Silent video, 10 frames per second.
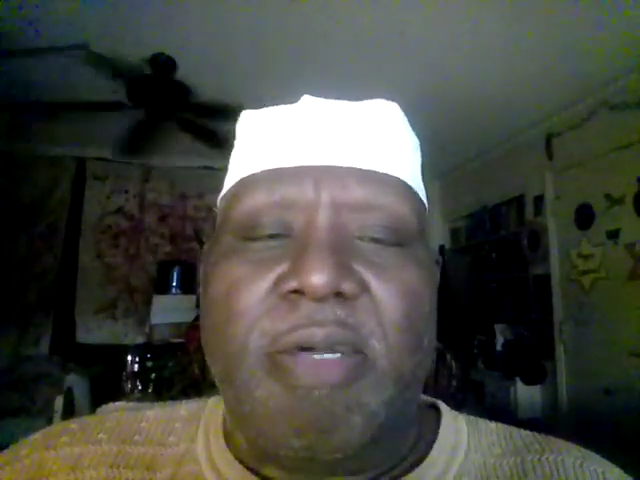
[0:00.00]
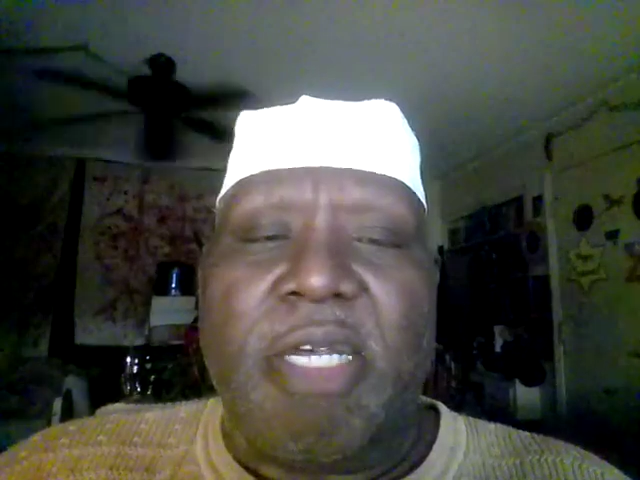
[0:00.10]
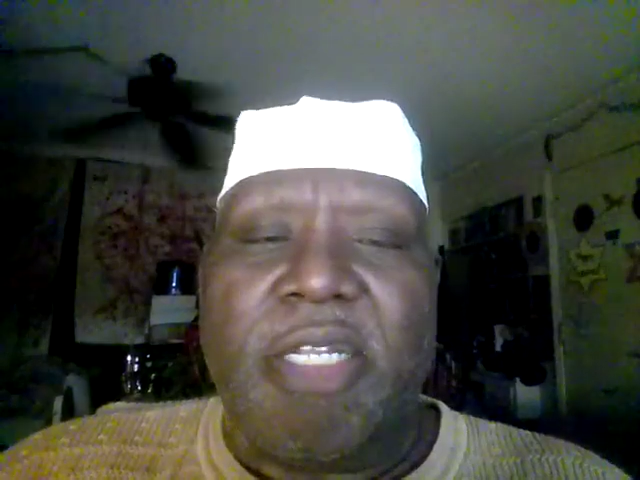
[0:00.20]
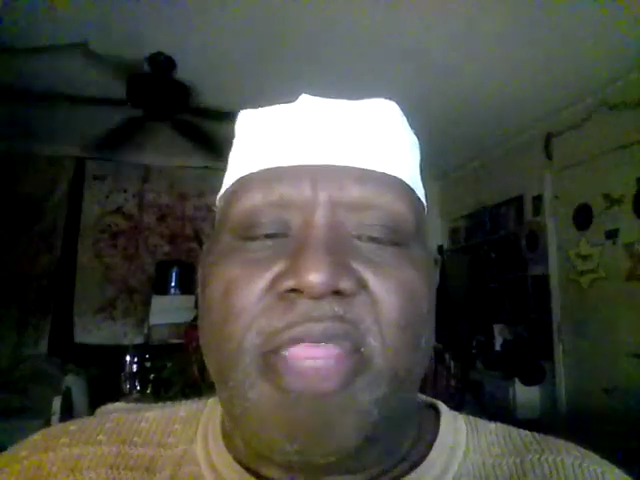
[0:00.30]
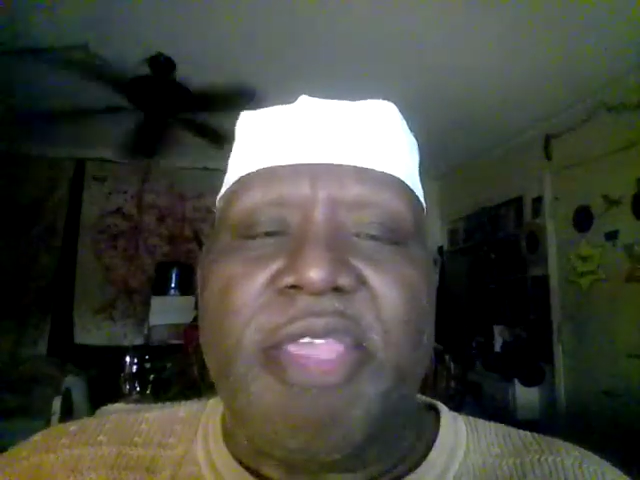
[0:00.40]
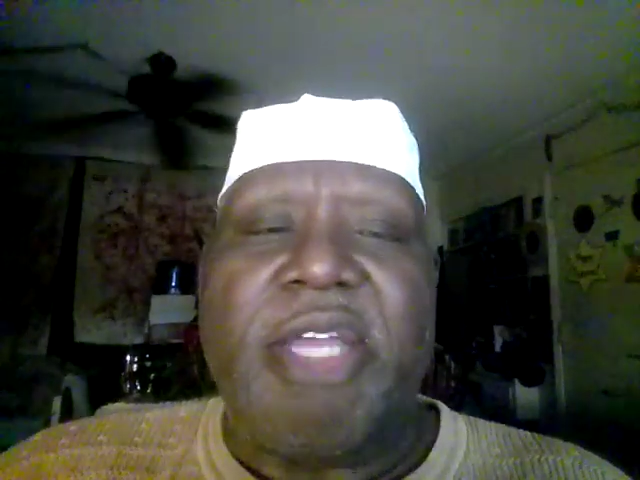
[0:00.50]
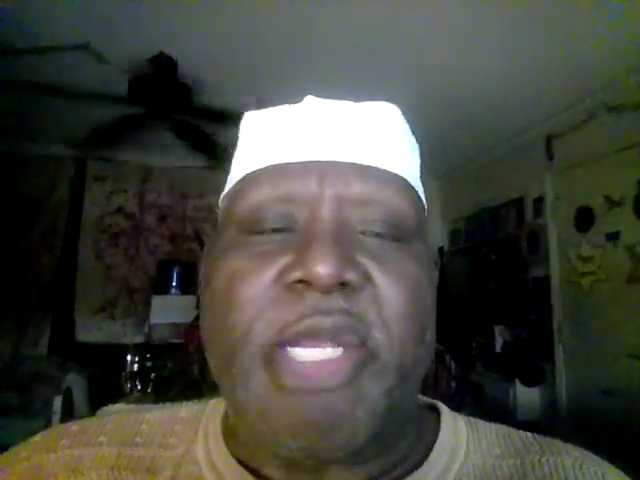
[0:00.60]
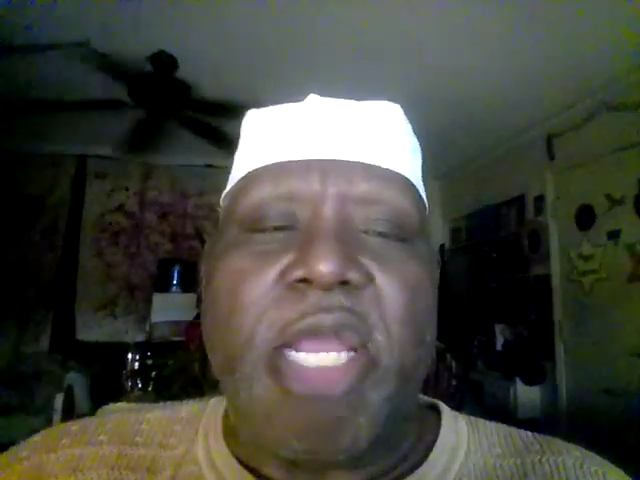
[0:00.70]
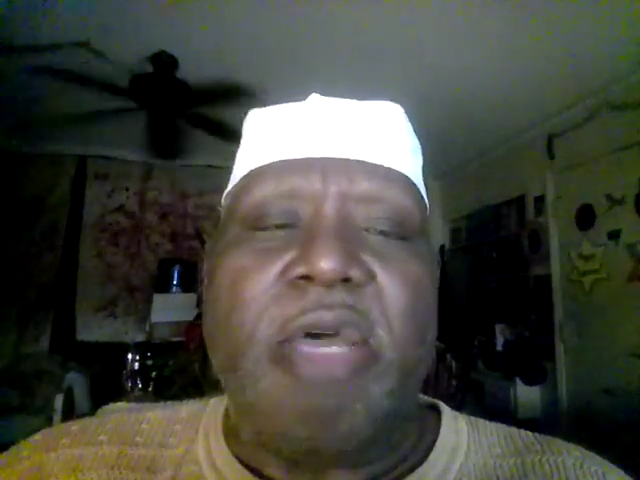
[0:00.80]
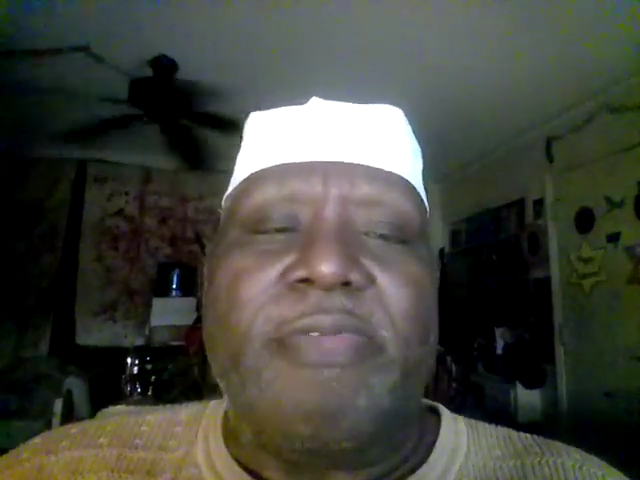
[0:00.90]
Asante
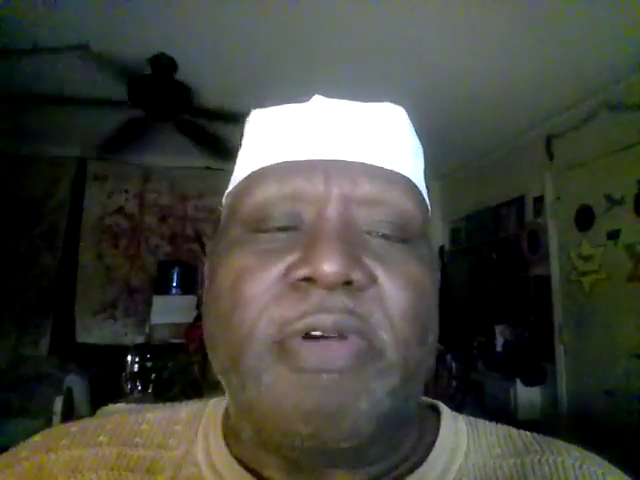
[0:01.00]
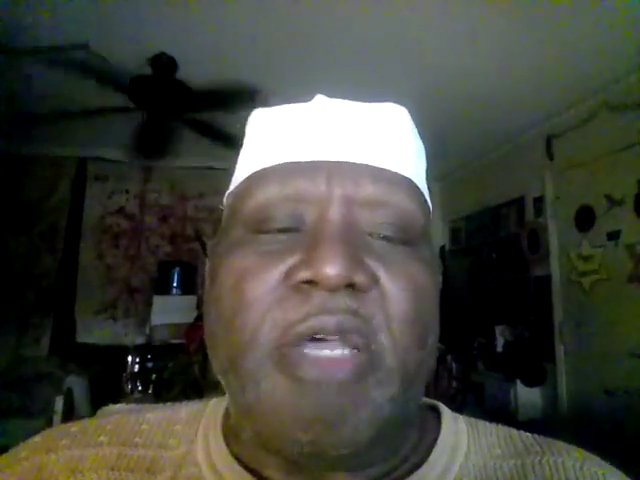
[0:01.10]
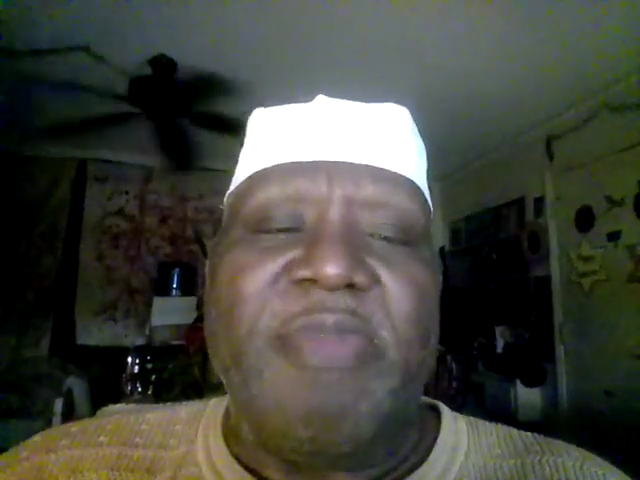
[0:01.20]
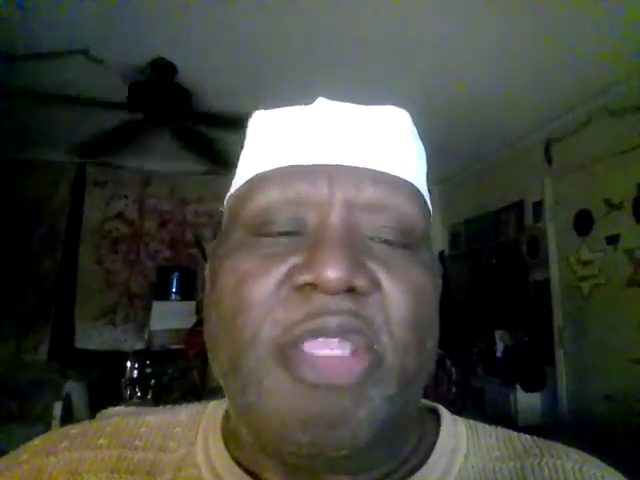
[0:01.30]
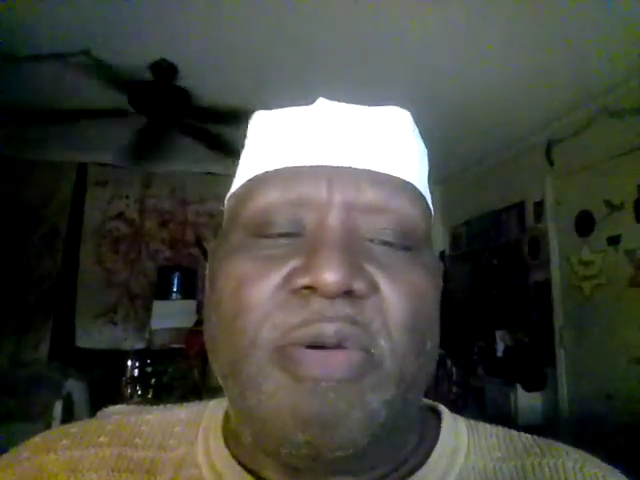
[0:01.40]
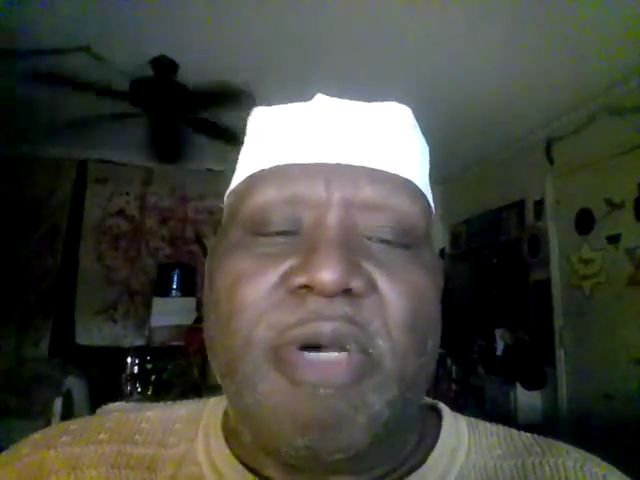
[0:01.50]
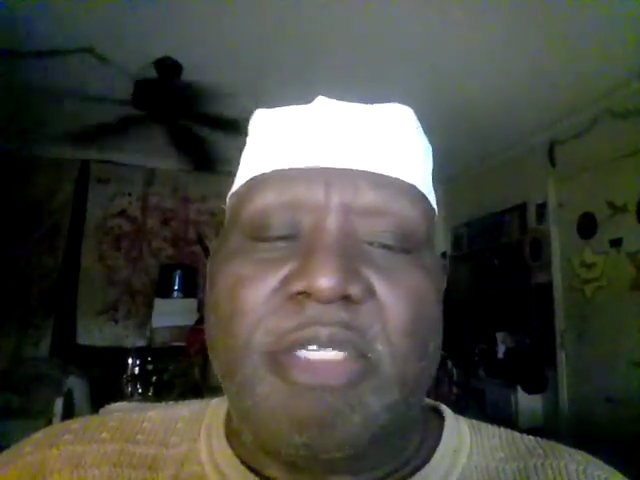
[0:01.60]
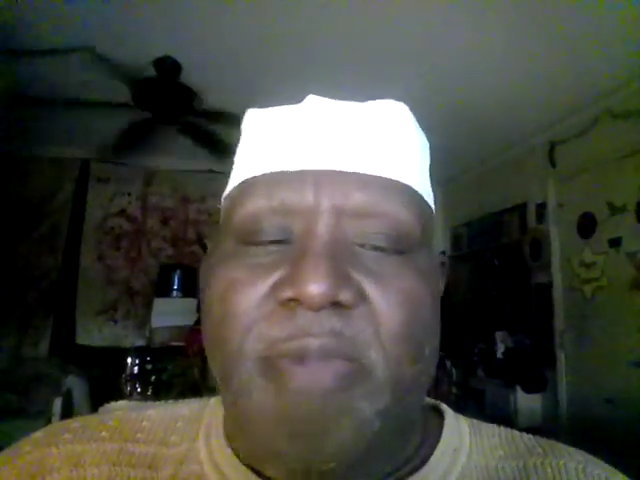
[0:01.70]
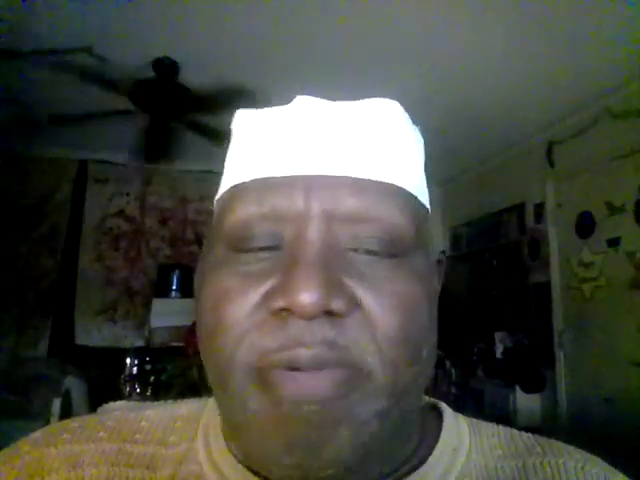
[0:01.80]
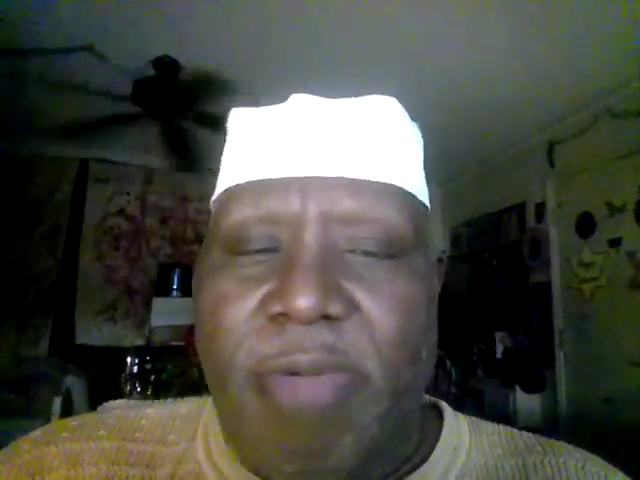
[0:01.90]
sana for coming to watch
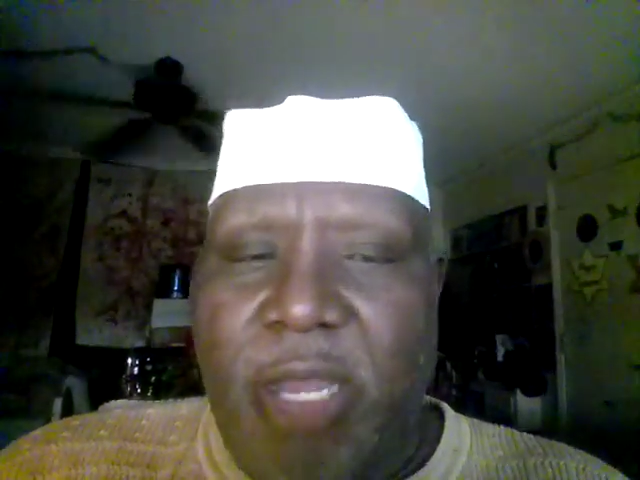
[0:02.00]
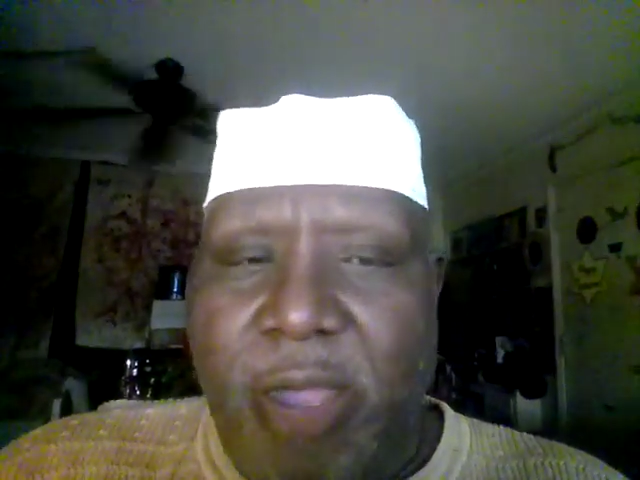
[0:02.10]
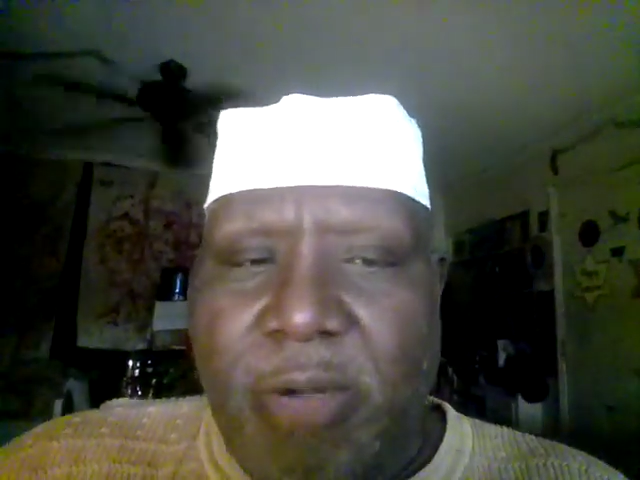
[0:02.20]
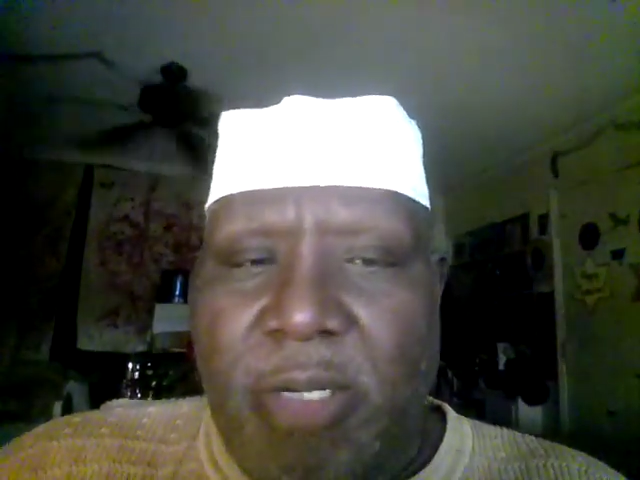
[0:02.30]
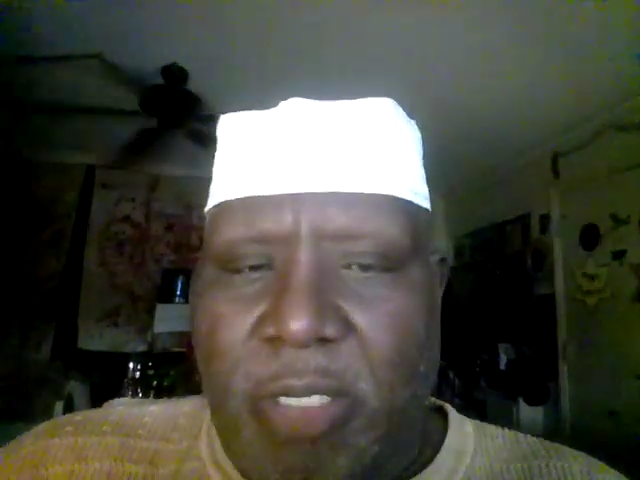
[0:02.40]
my video.